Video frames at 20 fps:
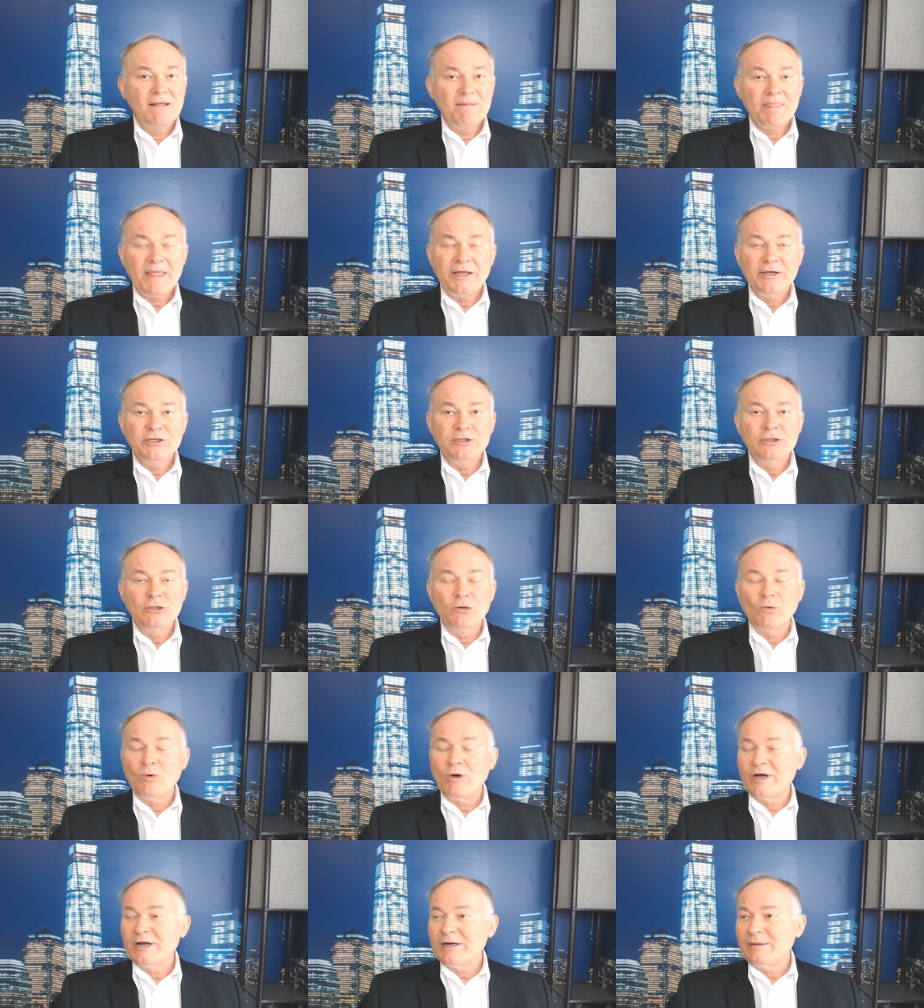And you
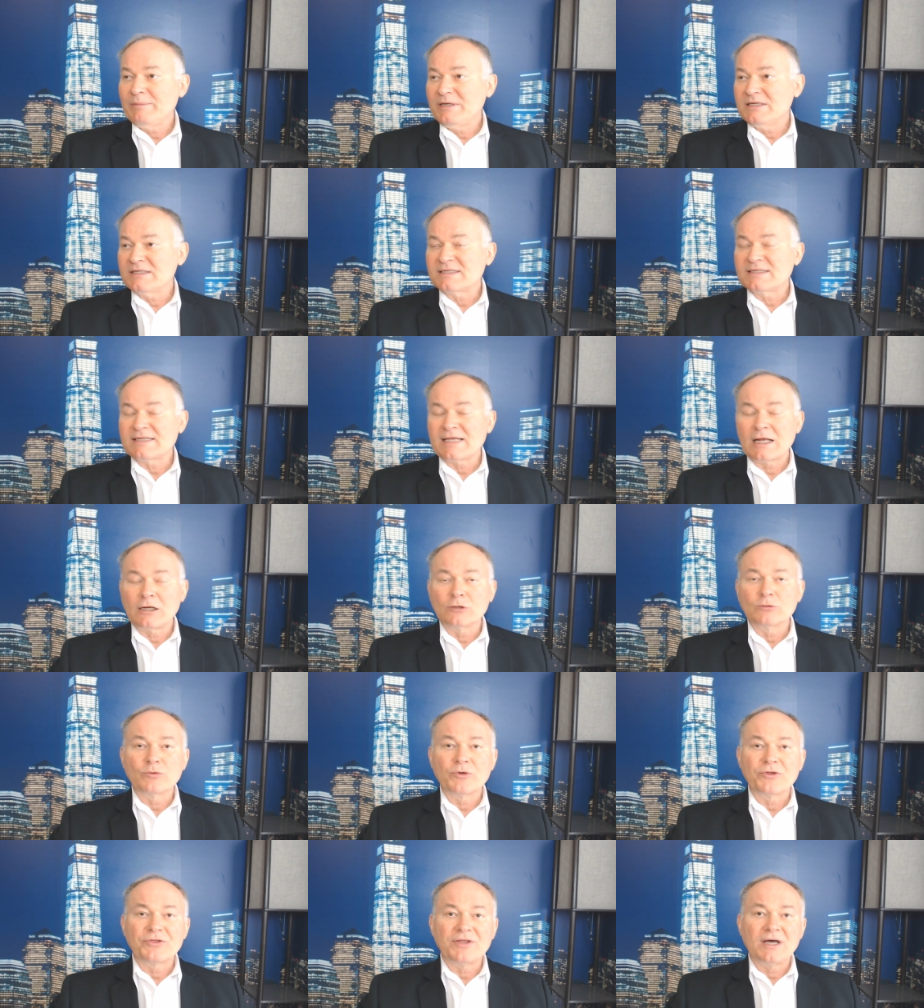don't want to be settled
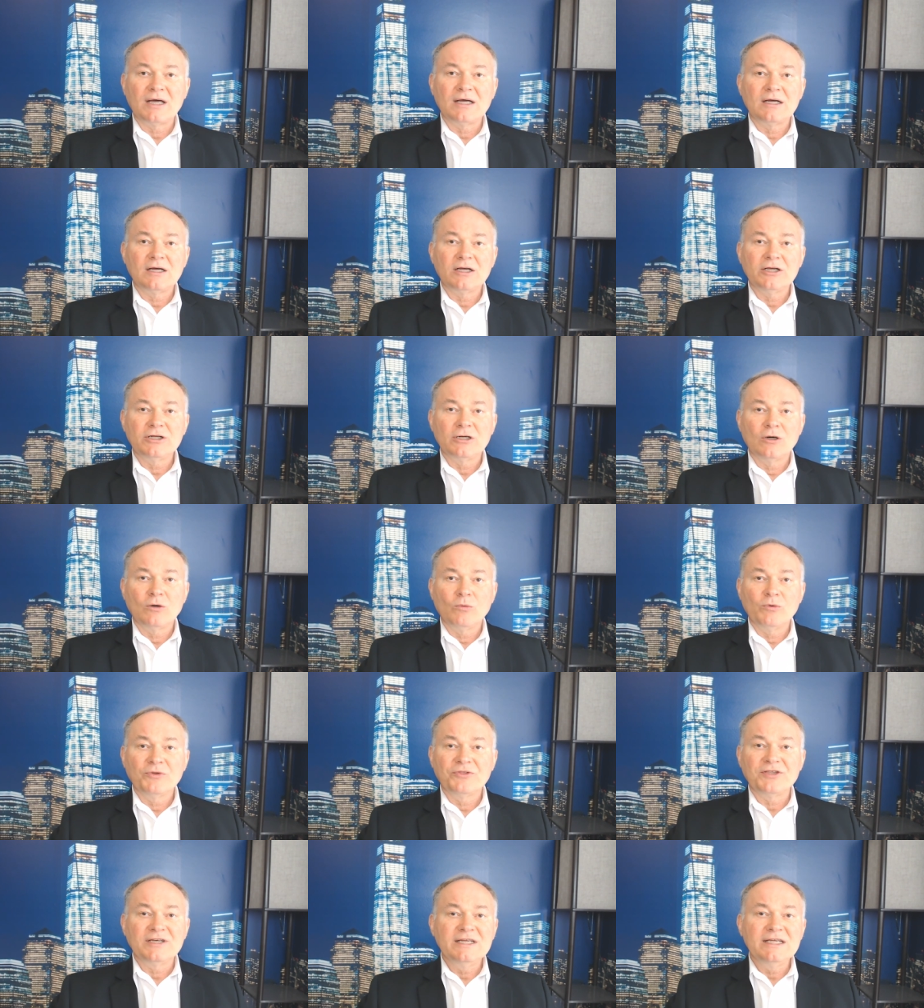with a, you know,
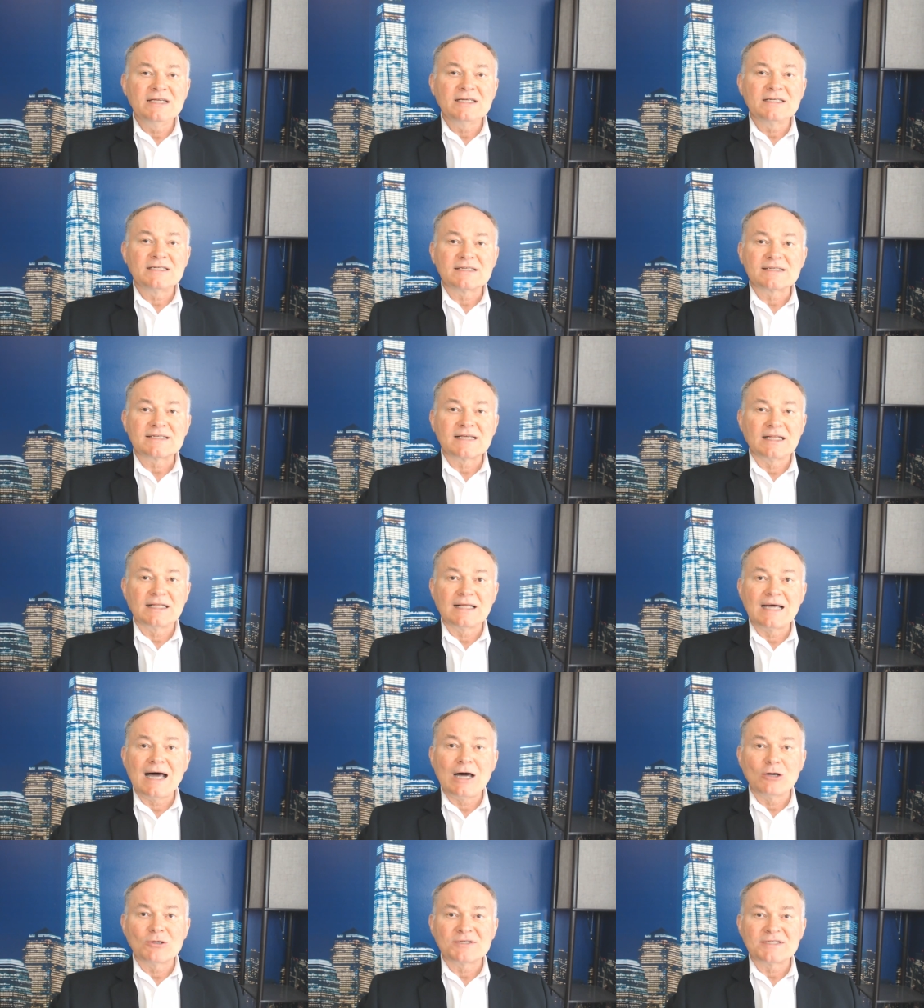with the need to sell a
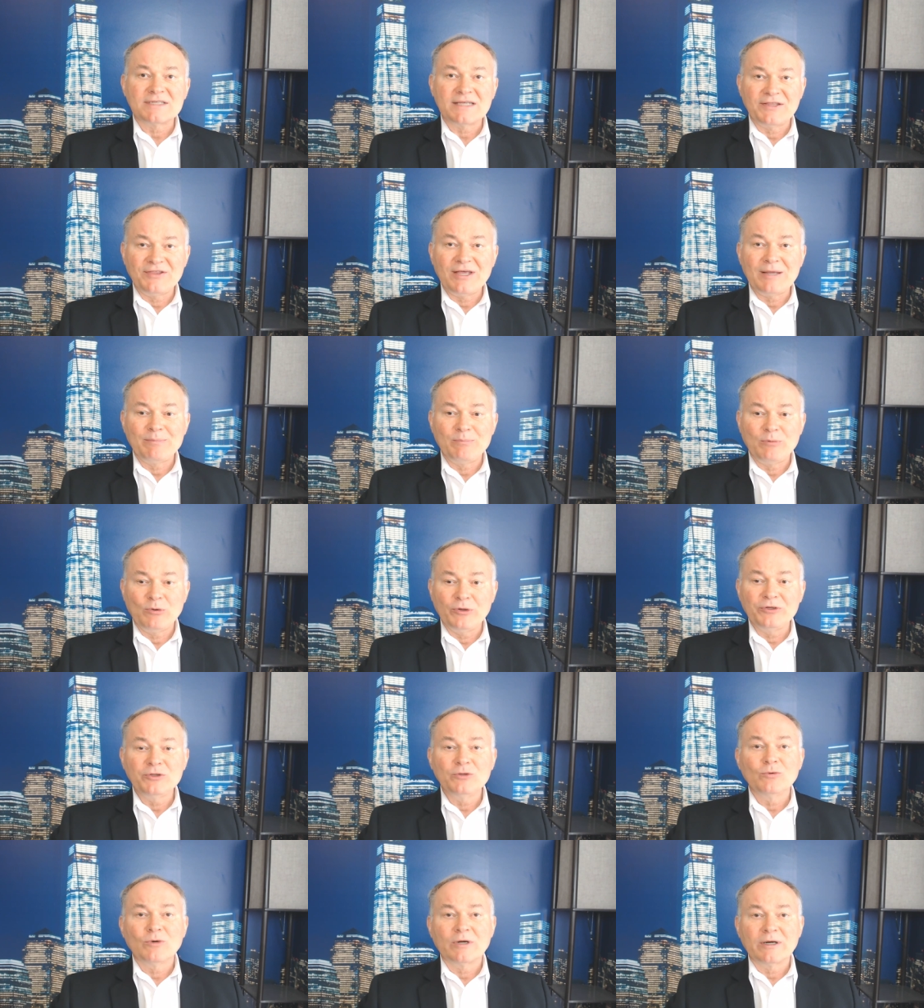house at that
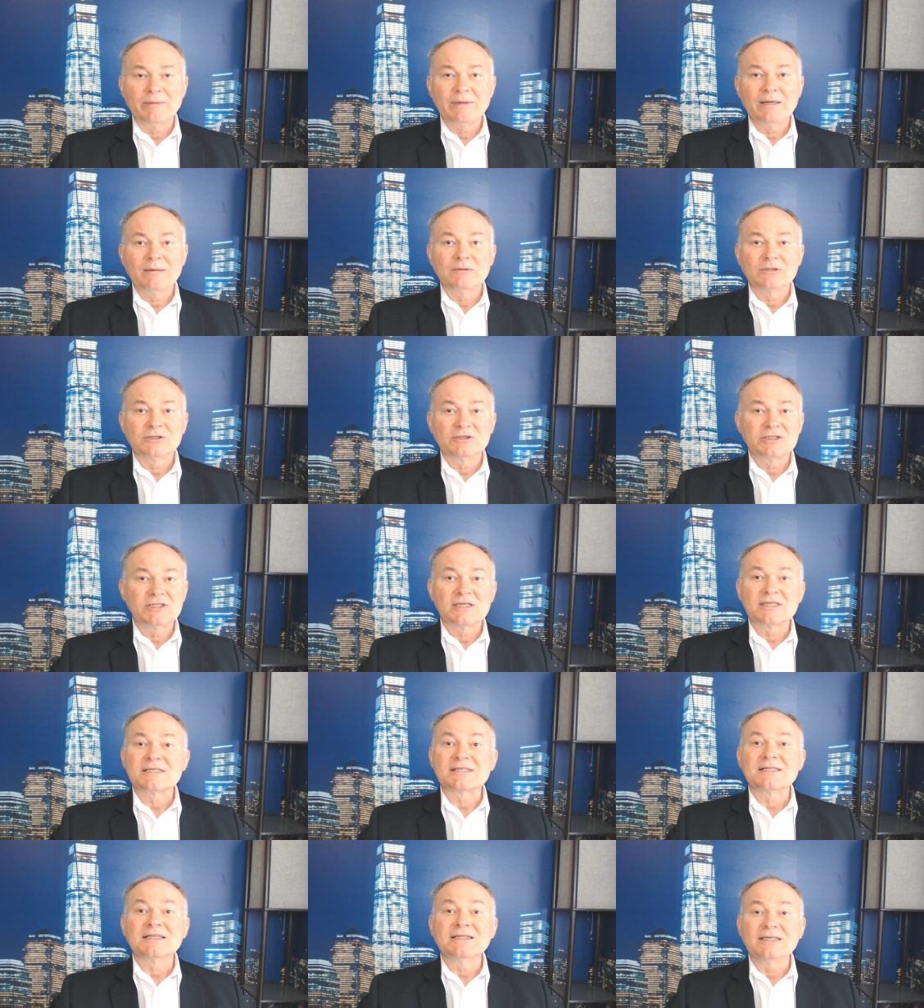point. You want to be able to
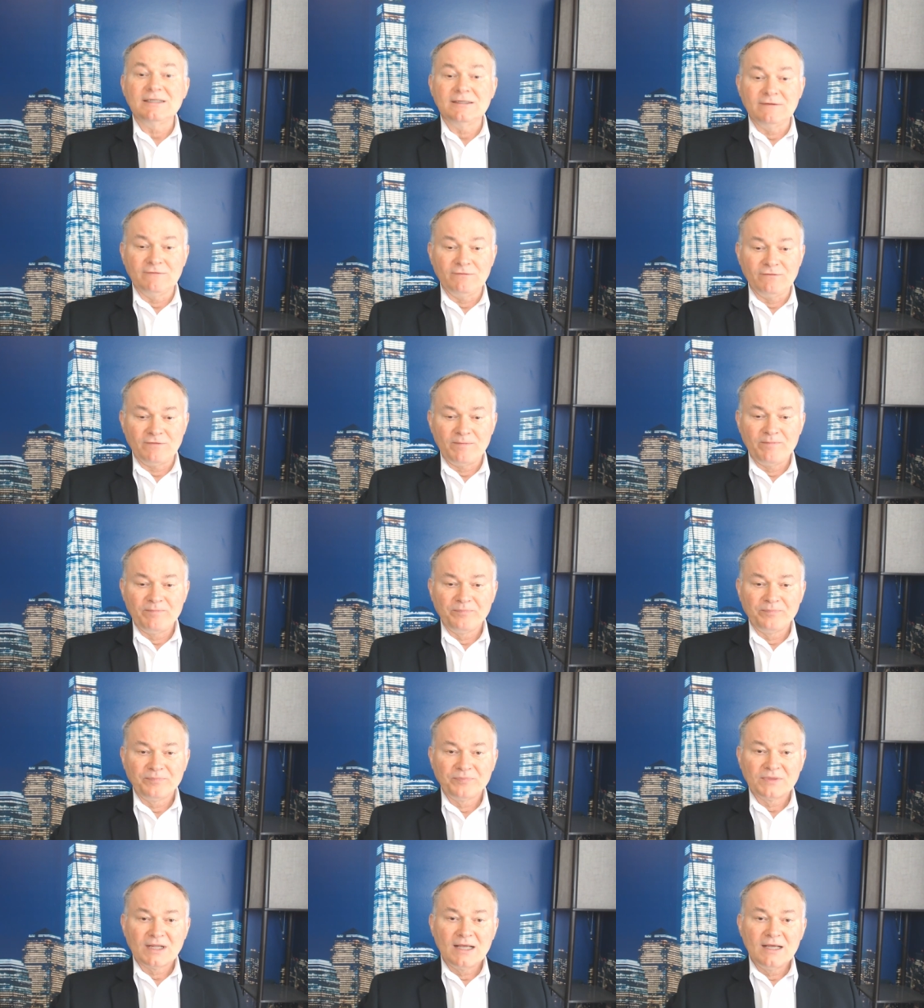just leave.
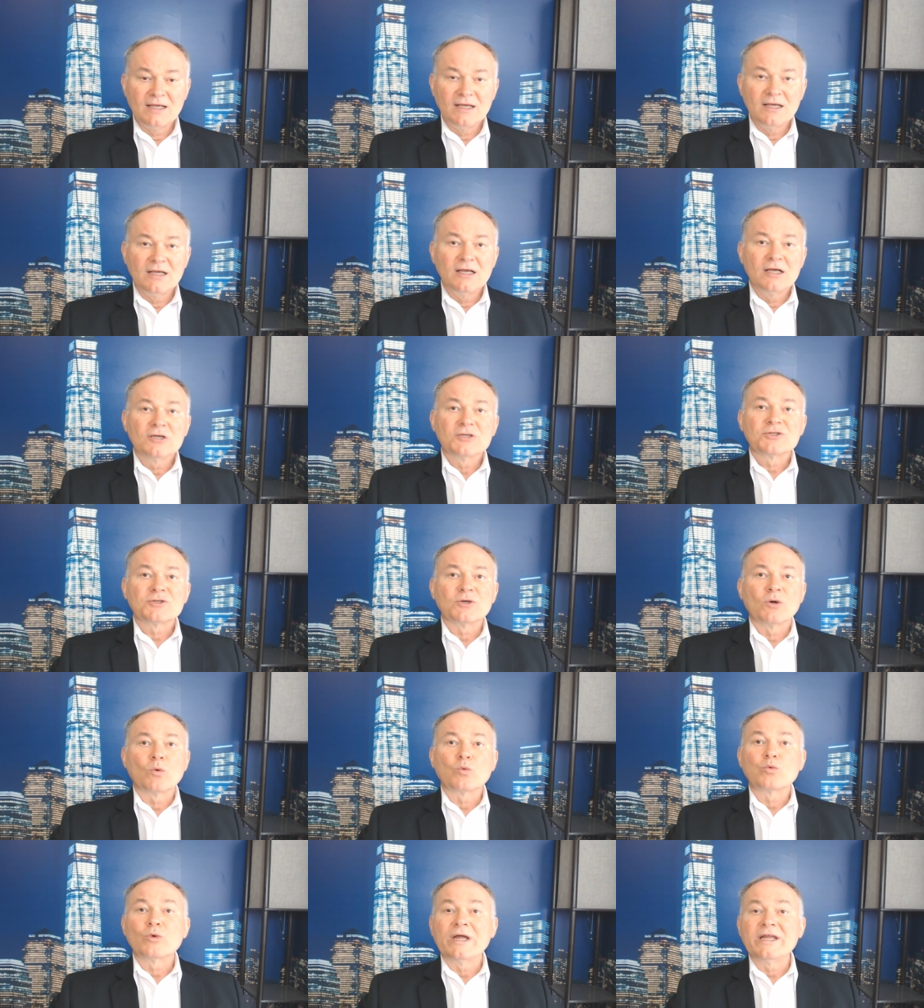
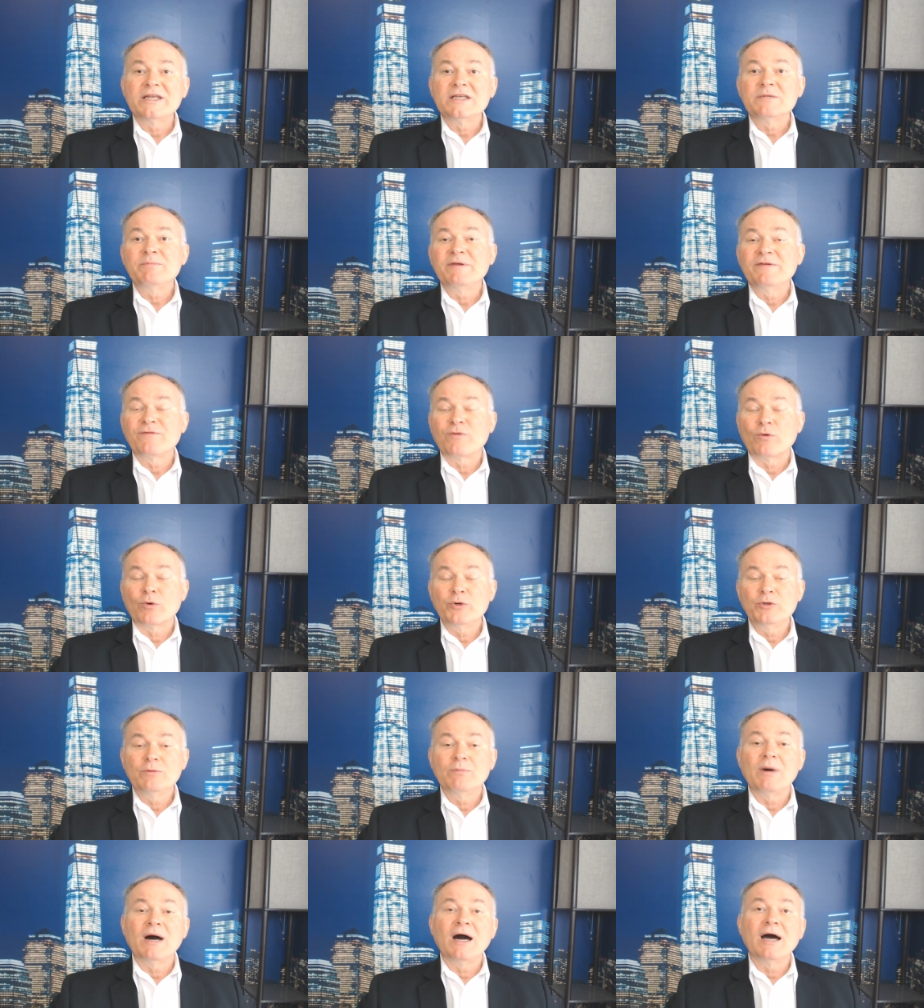So rent before
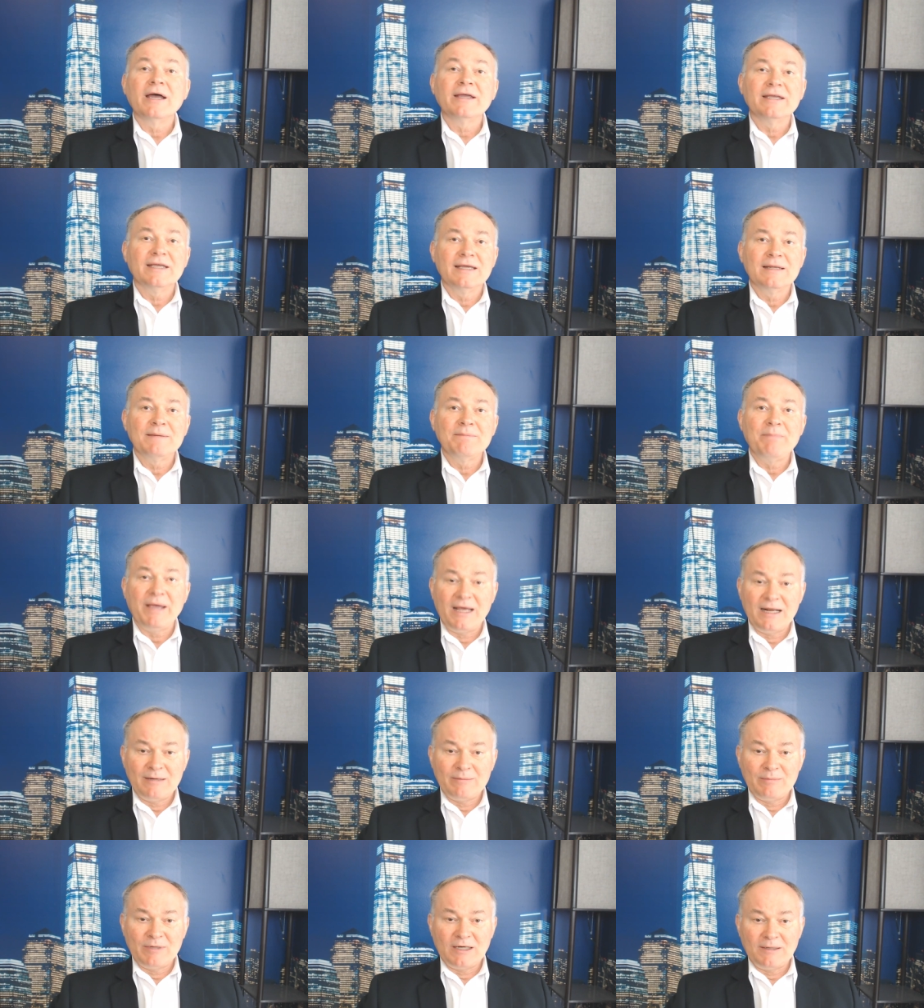you buy in
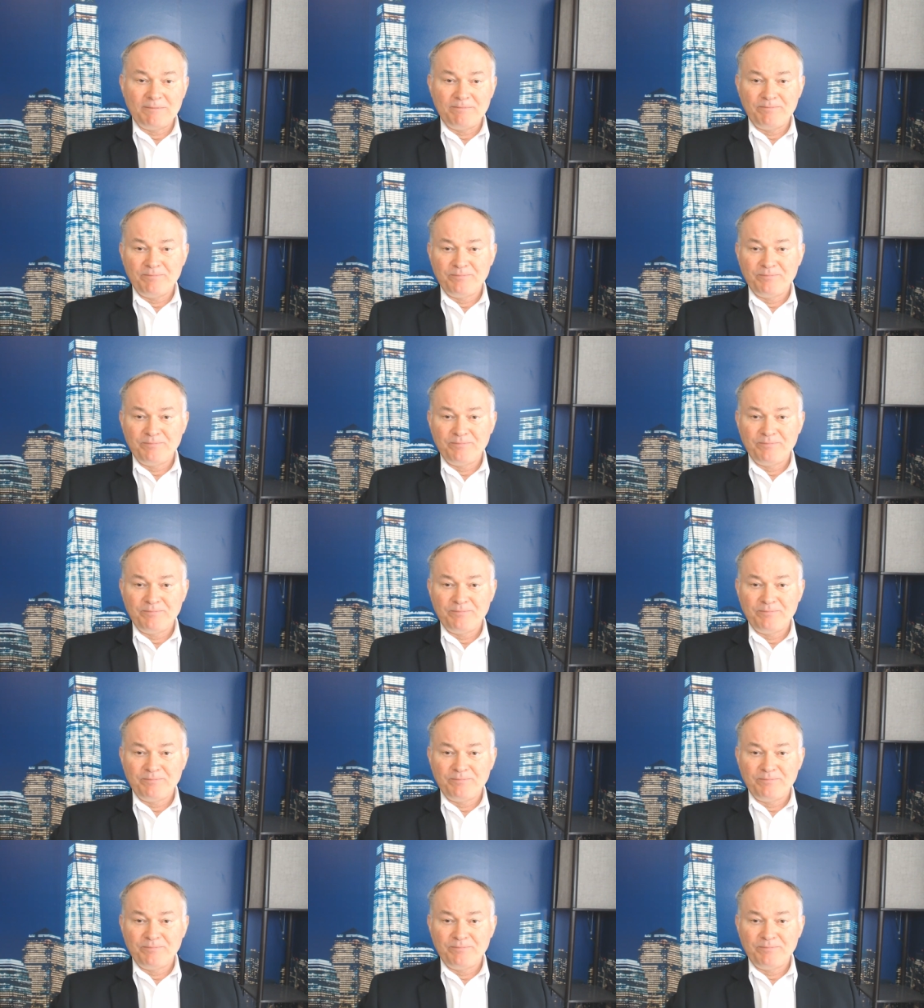Panama.